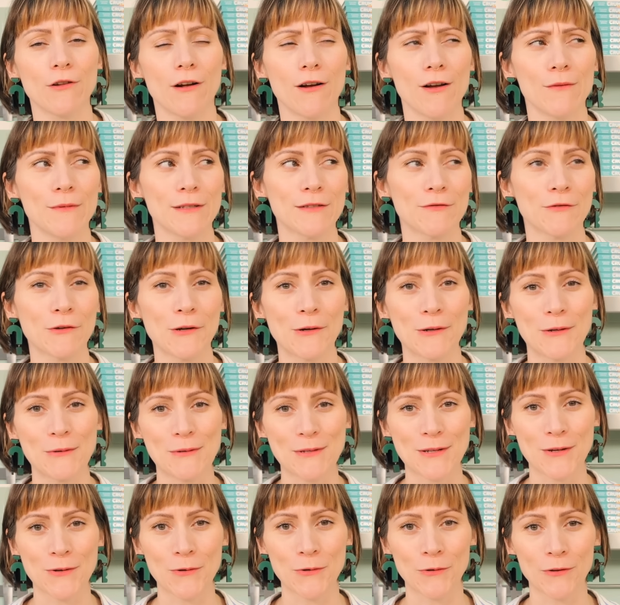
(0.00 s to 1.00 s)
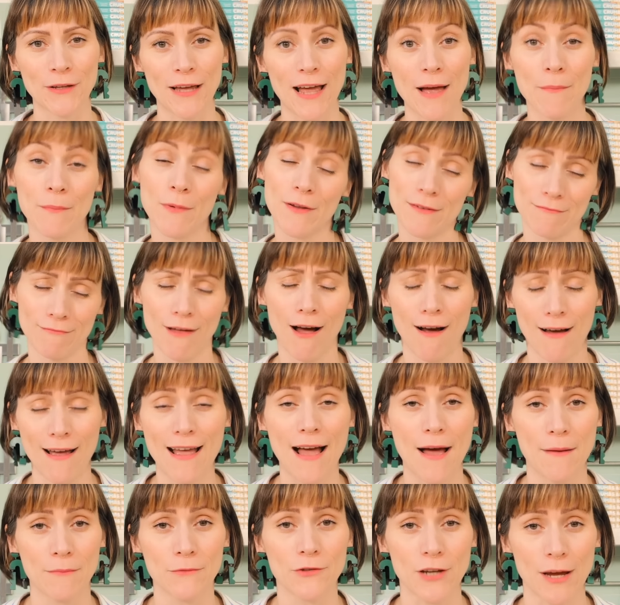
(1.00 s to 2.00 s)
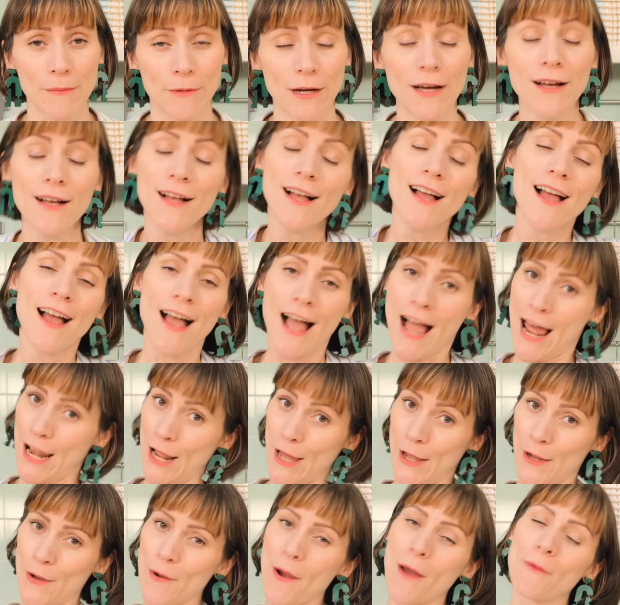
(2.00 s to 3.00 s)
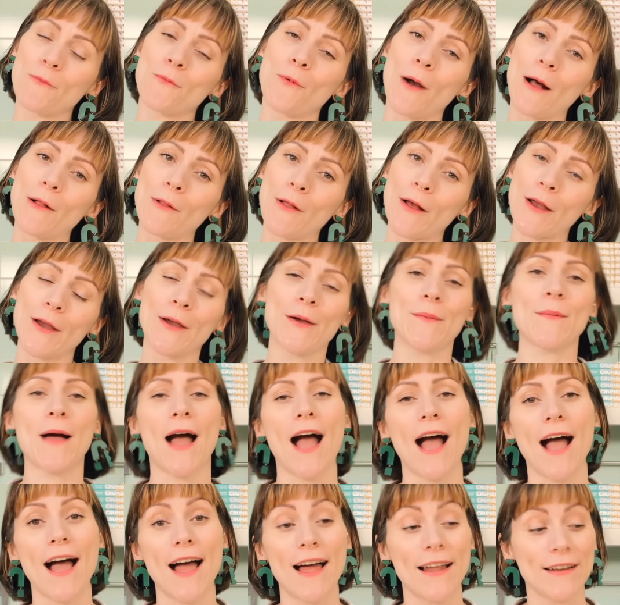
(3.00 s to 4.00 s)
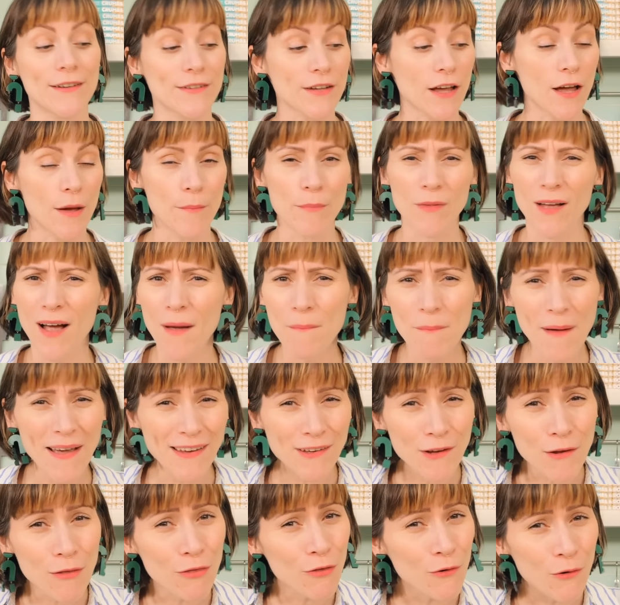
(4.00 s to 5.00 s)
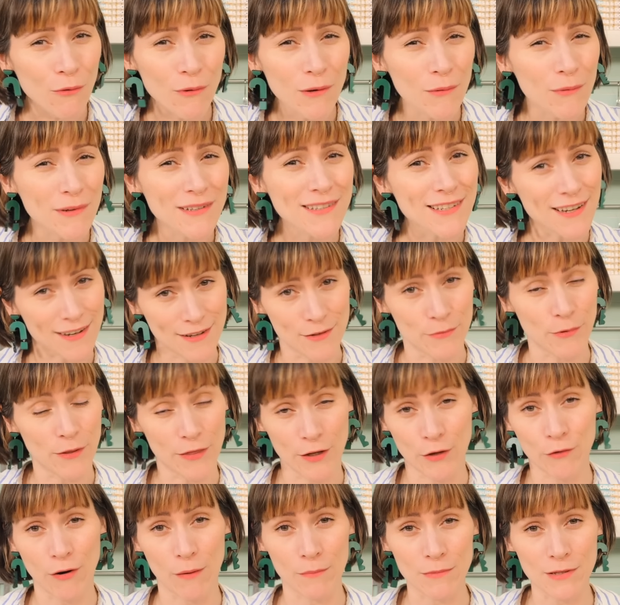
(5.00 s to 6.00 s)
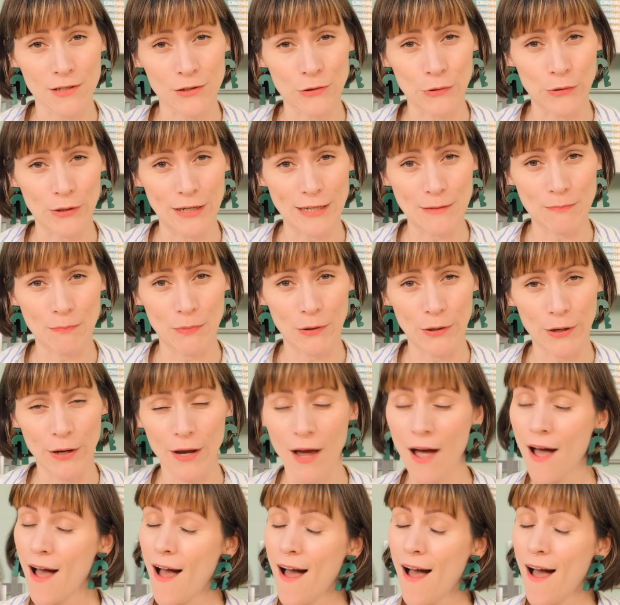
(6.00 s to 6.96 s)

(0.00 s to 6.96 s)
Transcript: I almost forgot what it was called there, but I am Jemma. Hello and welcome, and I bet you thought we were done with the Crumbs and Doilies book.